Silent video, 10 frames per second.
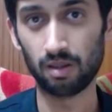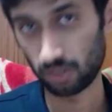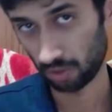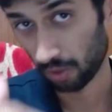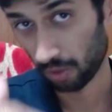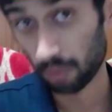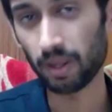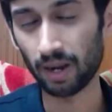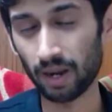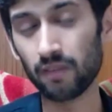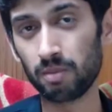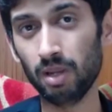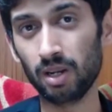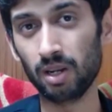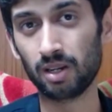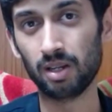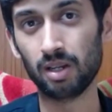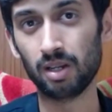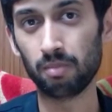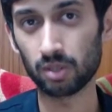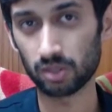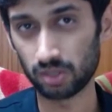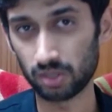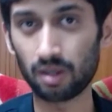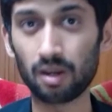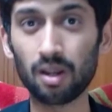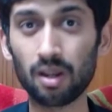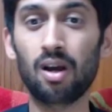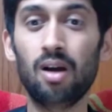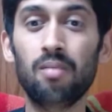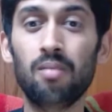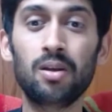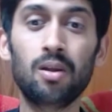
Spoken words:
It should never be had with milk because this creates ama